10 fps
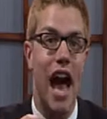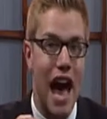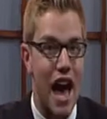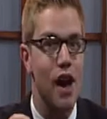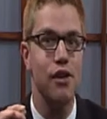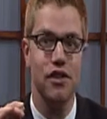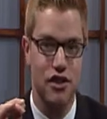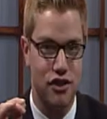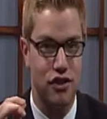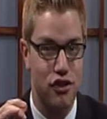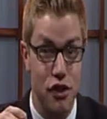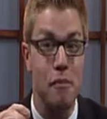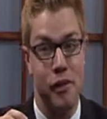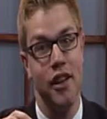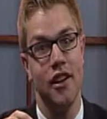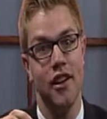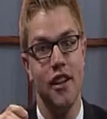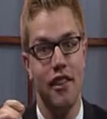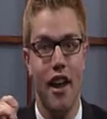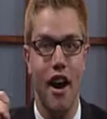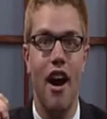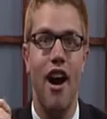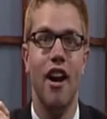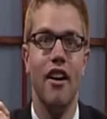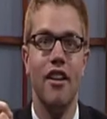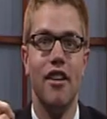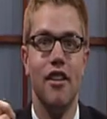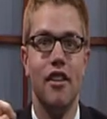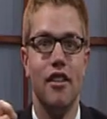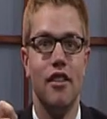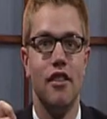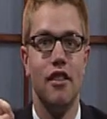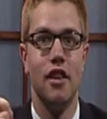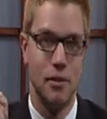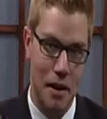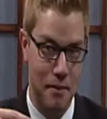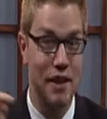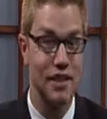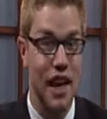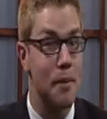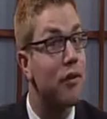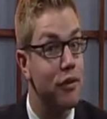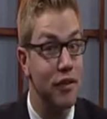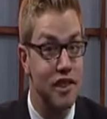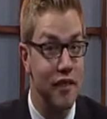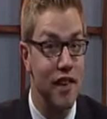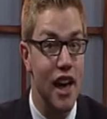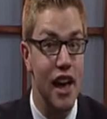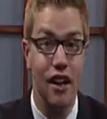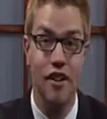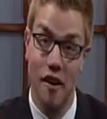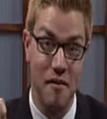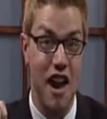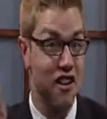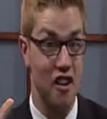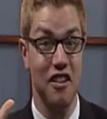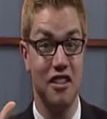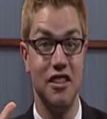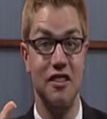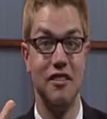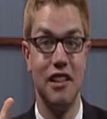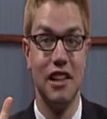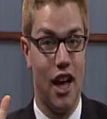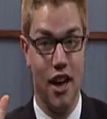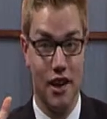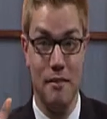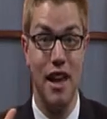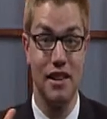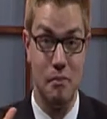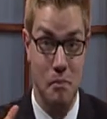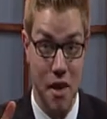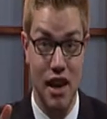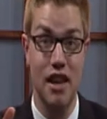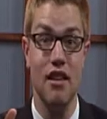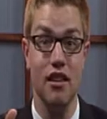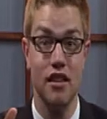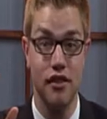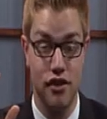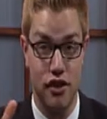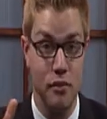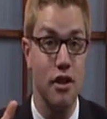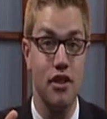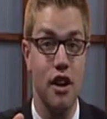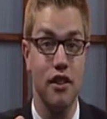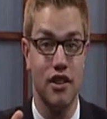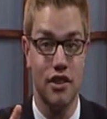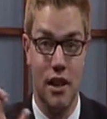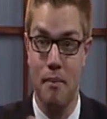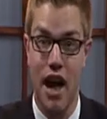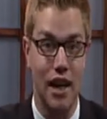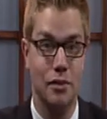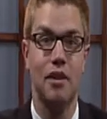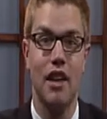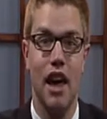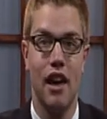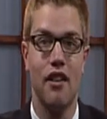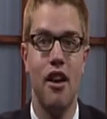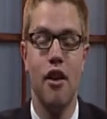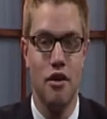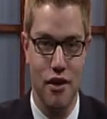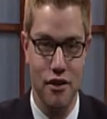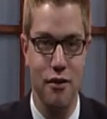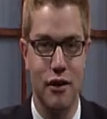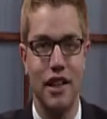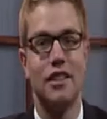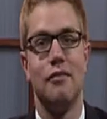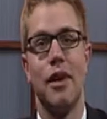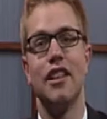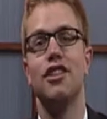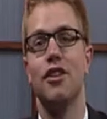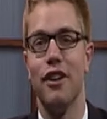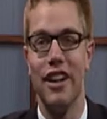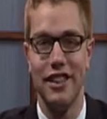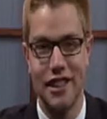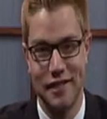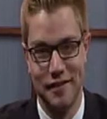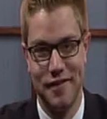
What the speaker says: how stupid they are. Expecting me to say April Fools after that? I'm not going to. I'm going to make as many stupid jokes as I possibly can throughout the rest of my stories.